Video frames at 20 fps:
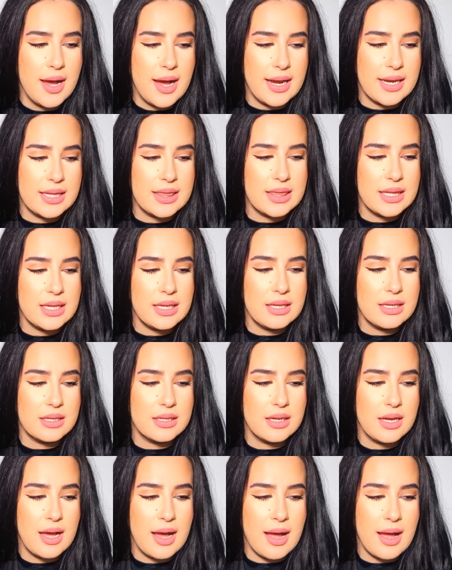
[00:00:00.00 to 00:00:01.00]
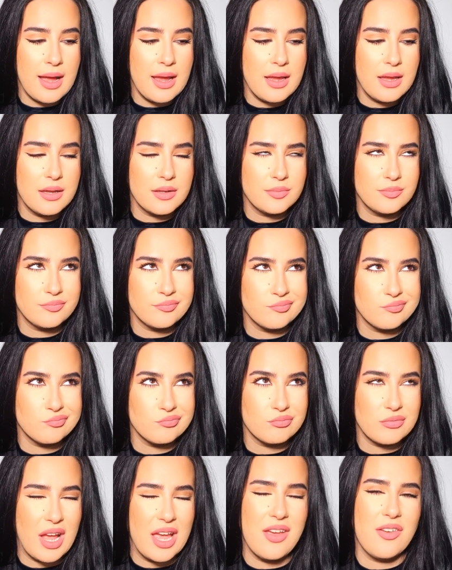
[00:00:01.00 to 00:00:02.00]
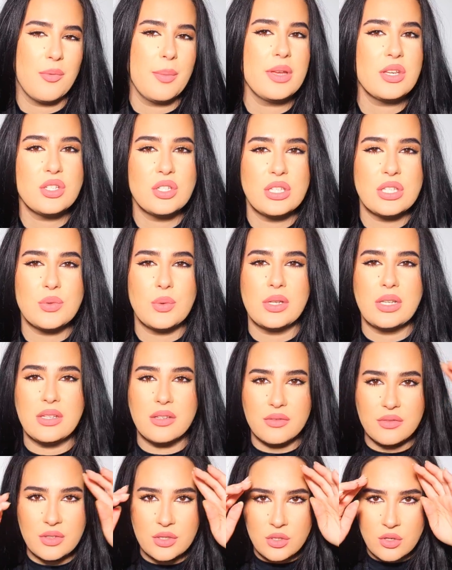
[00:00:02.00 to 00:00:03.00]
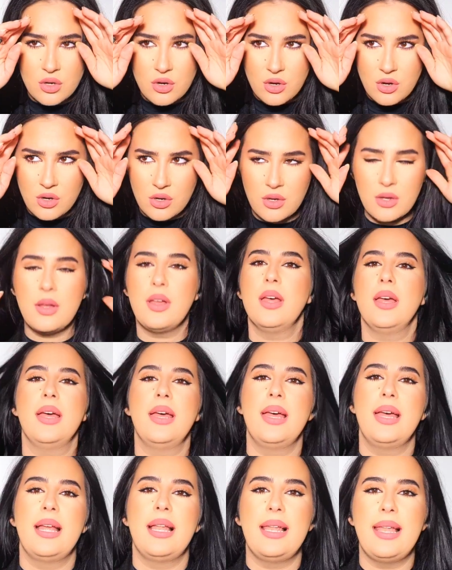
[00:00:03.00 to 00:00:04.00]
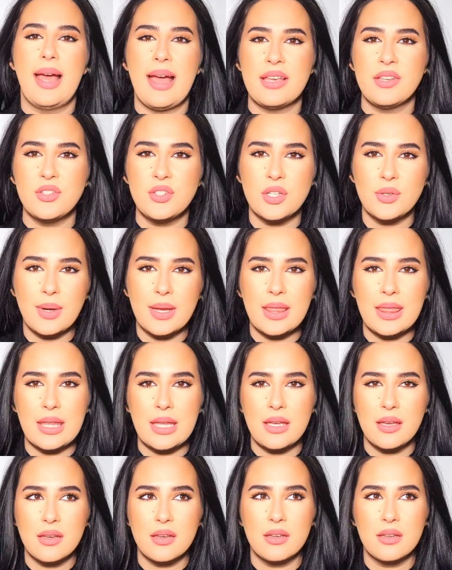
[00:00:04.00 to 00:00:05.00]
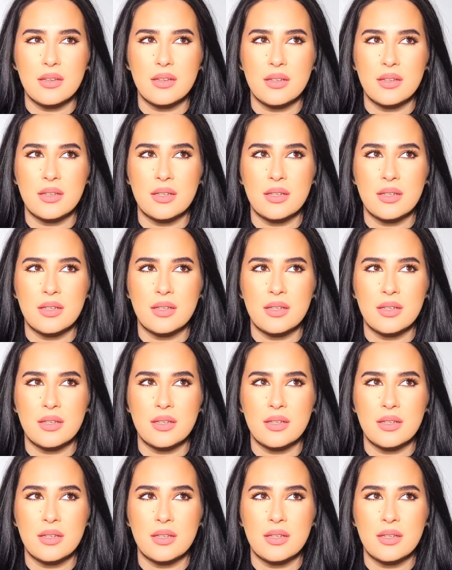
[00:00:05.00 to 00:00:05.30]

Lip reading: I think I have mentioned this one in a video last year, I think,